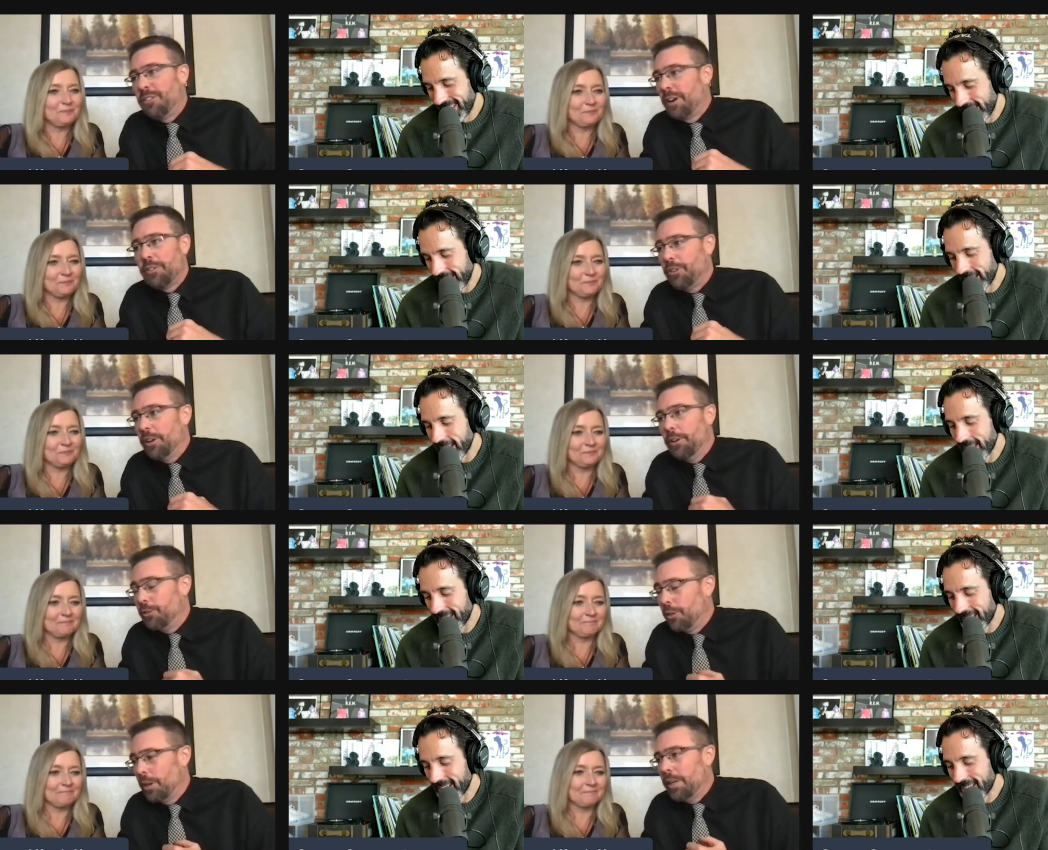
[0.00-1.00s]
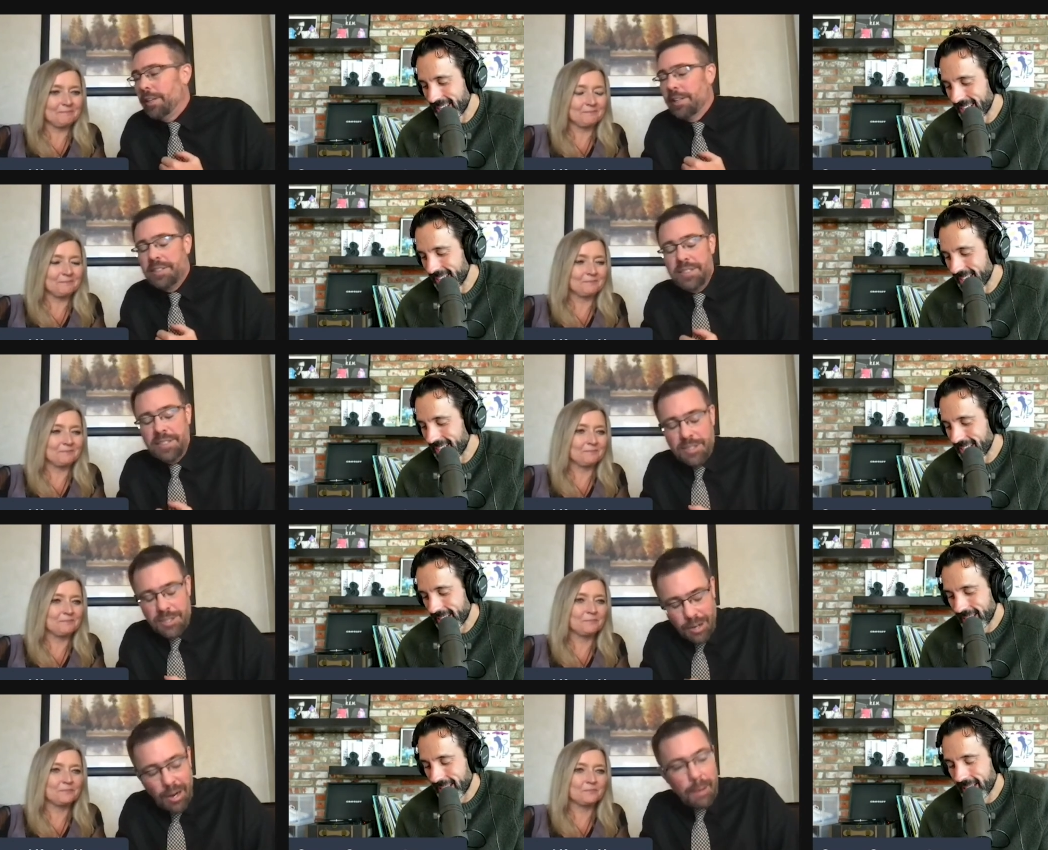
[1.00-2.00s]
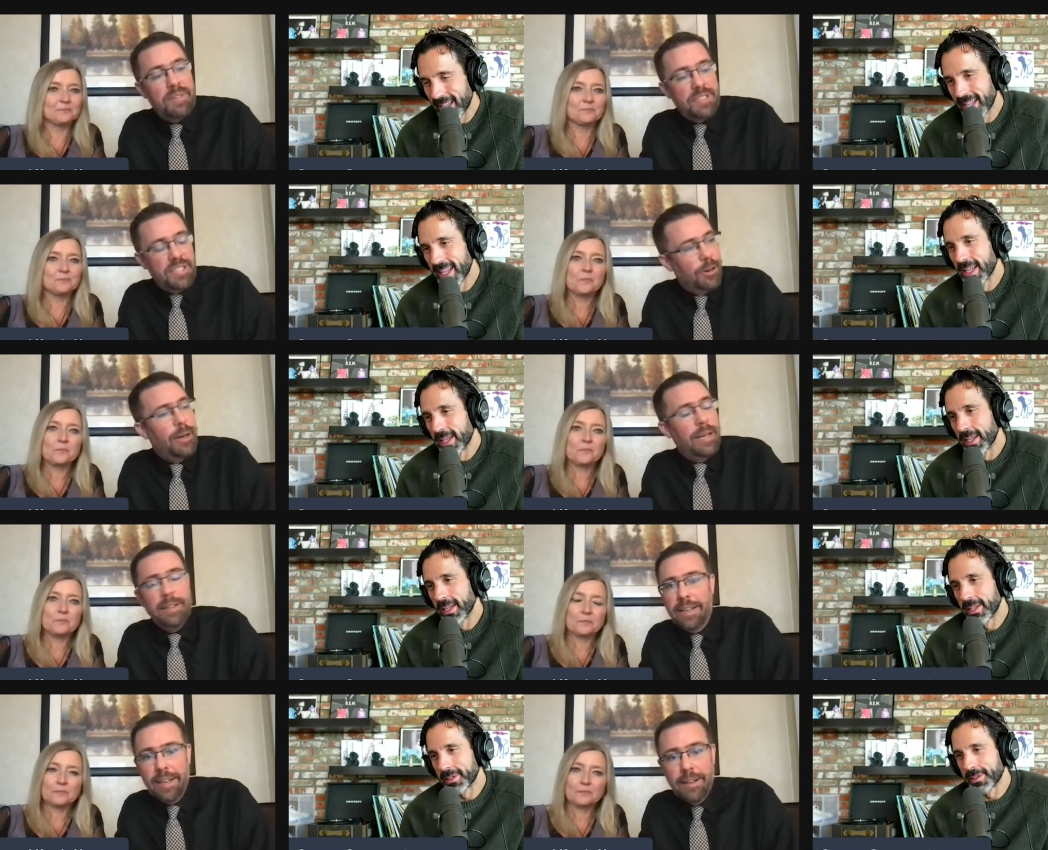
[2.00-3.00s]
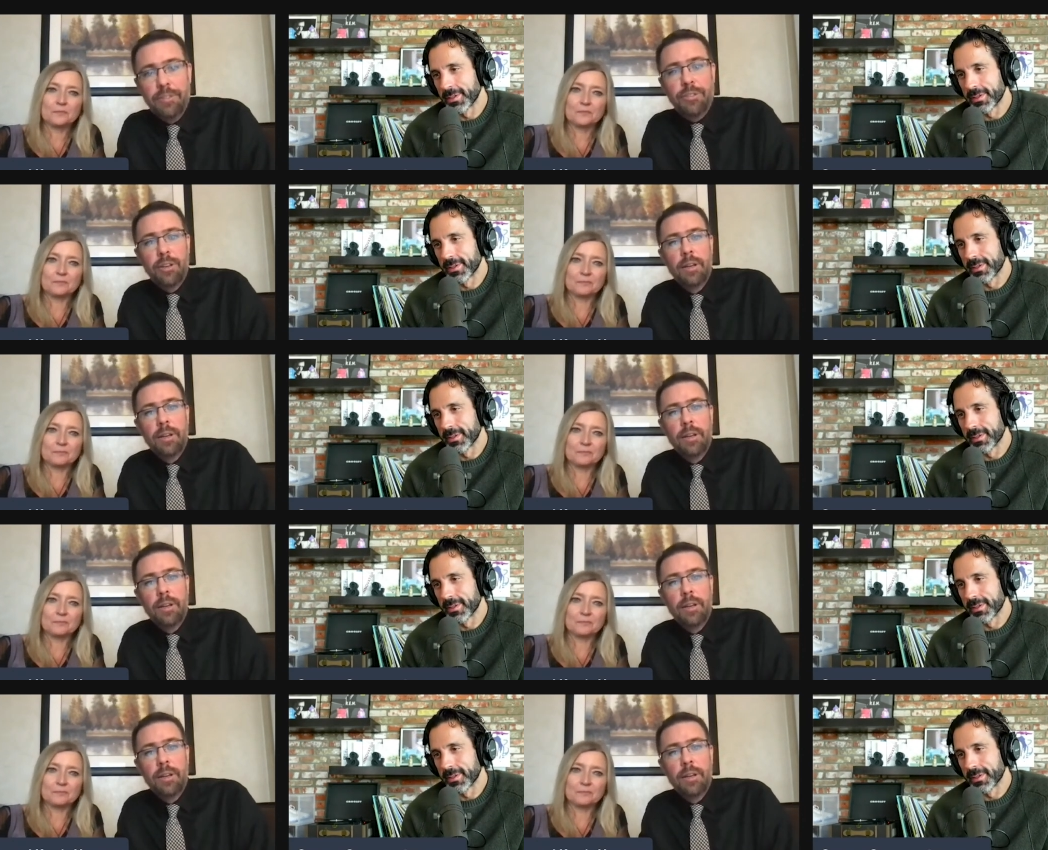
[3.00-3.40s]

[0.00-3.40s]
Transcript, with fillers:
Speaker 1: for us is you stop tiering the kids.